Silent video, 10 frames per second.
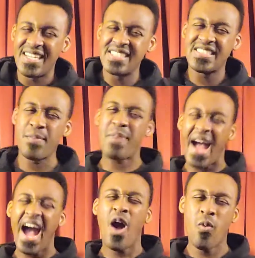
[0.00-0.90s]
It's the
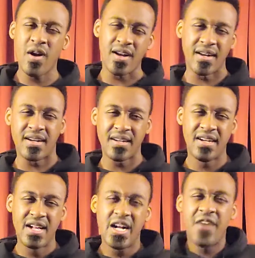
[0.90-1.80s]
power
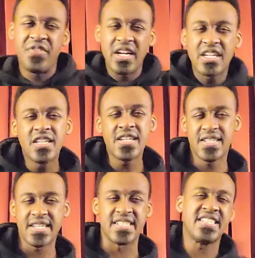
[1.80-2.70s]
of the
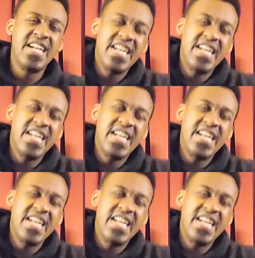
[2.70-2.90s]
goodness